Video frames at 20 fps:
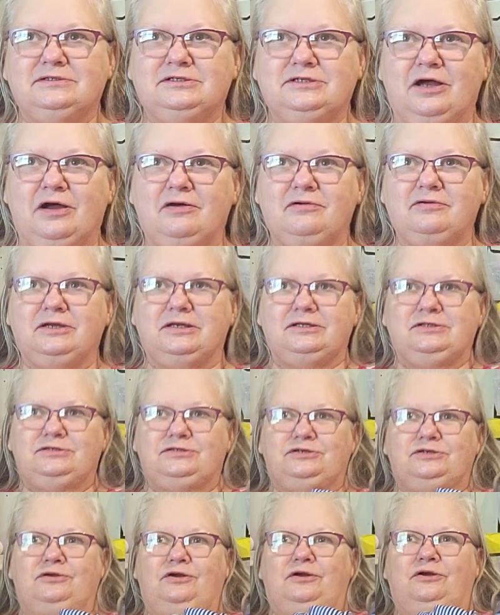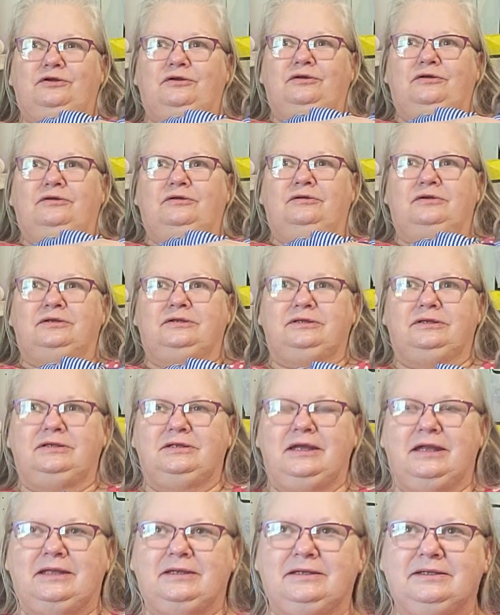talking to her and,
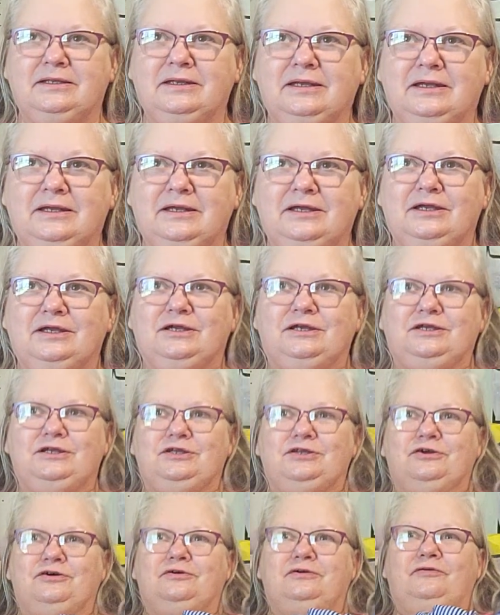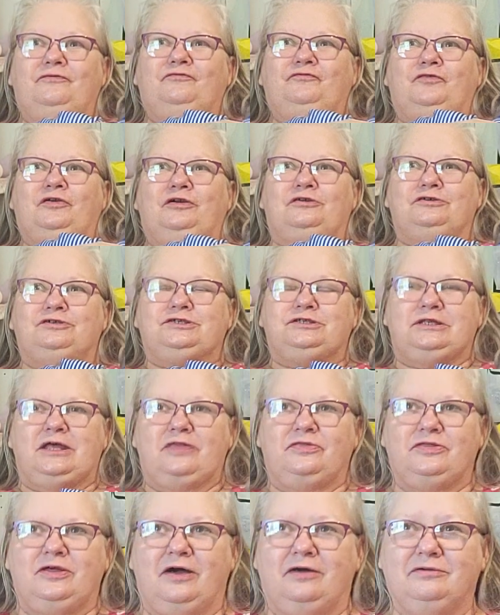and you know at first
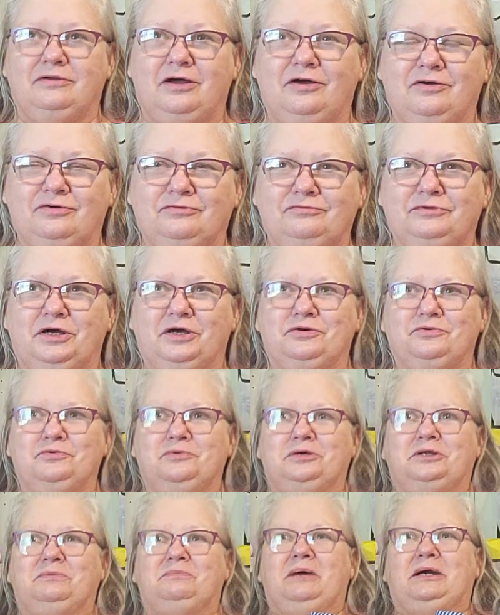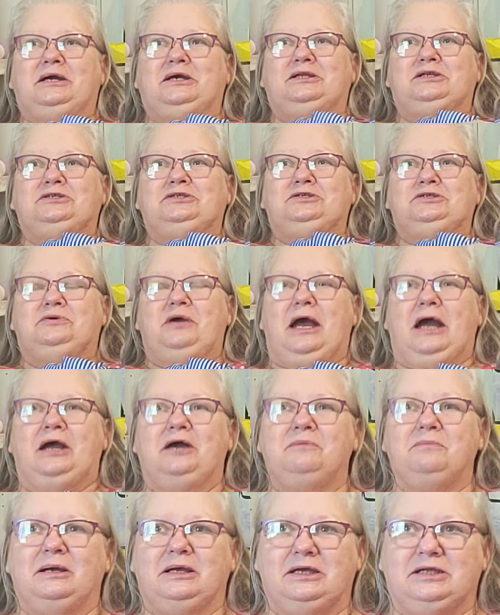I thought oh no what am I gonna do
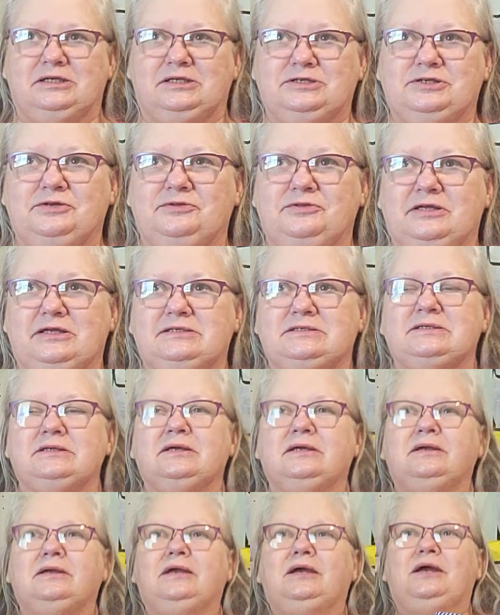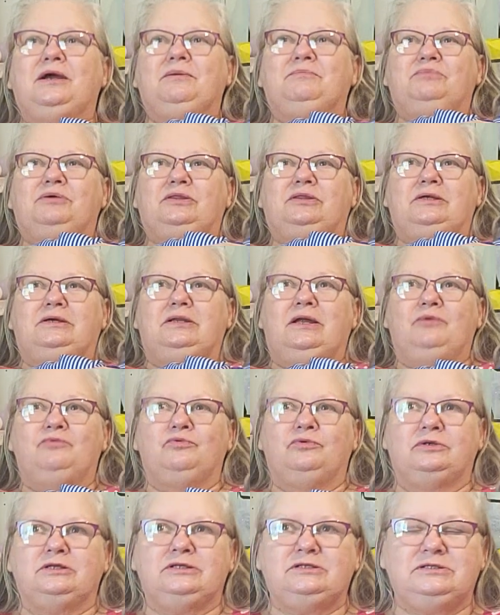how am I gonna do this but then I
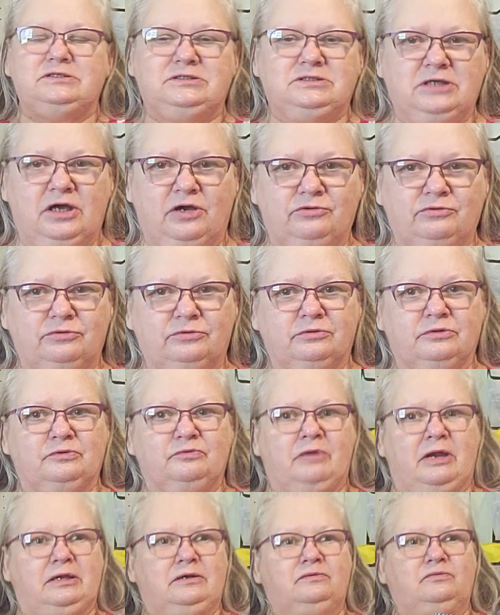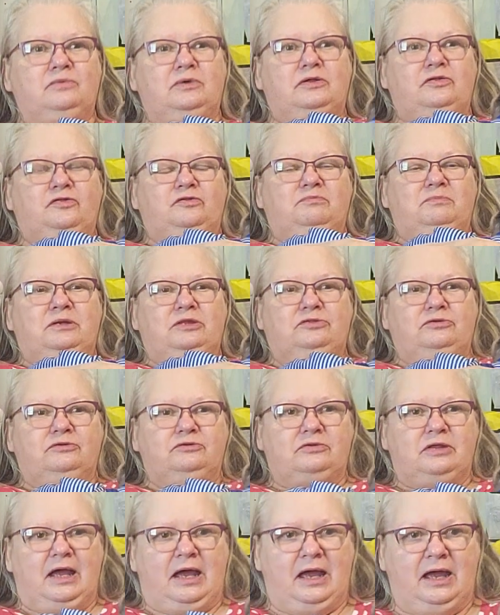wanted to tote her around with me
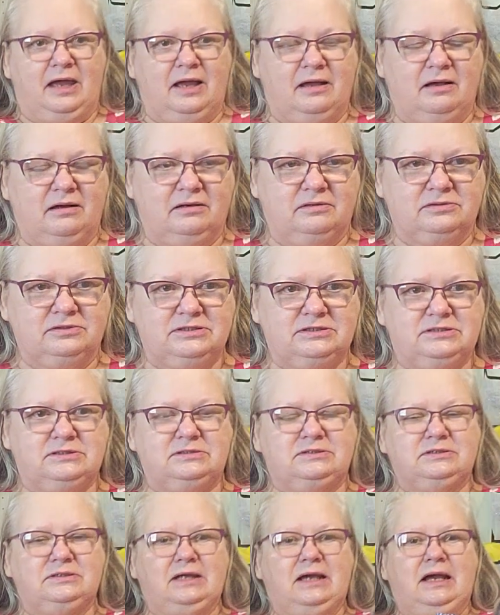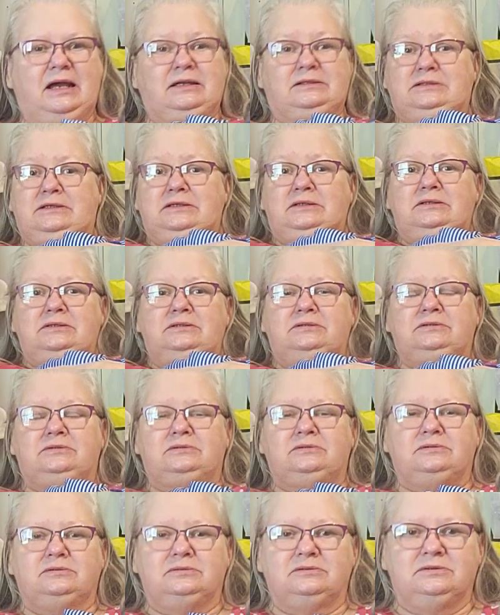through the house I
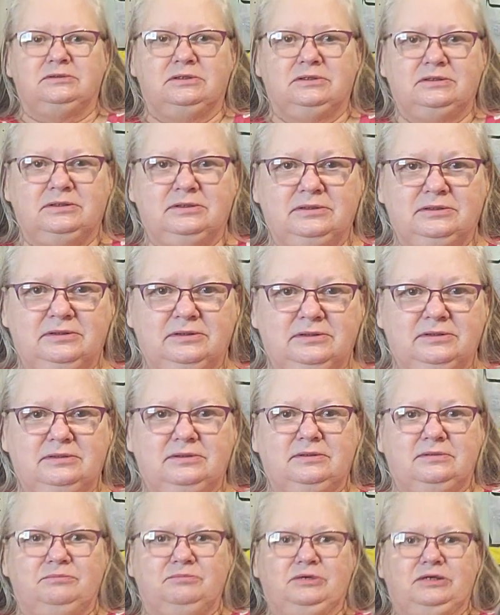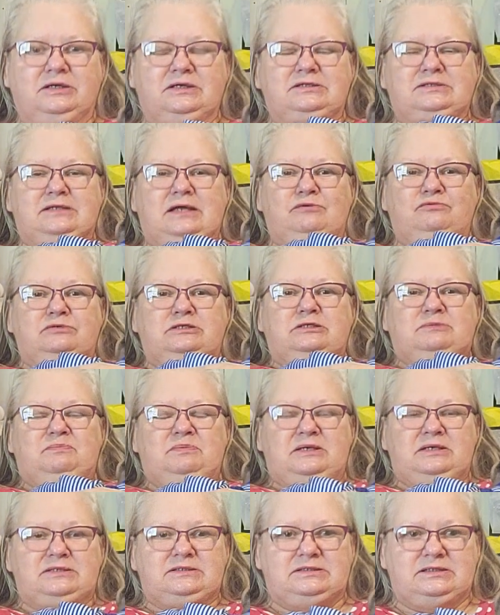didn't because I was
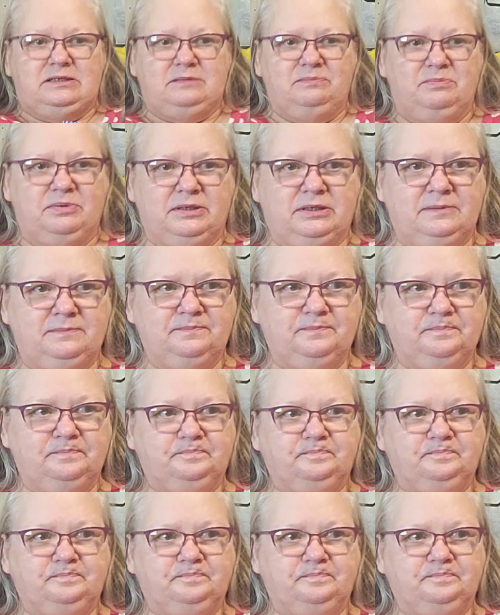busy but